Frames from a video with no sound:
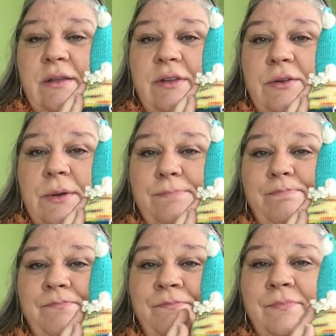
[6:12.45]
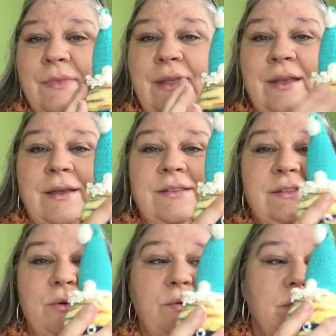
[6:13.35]
living room.
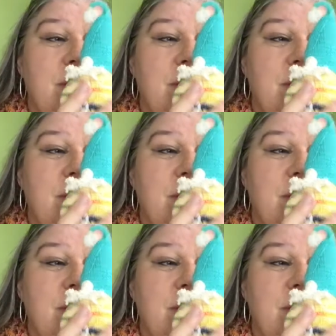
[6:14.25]
So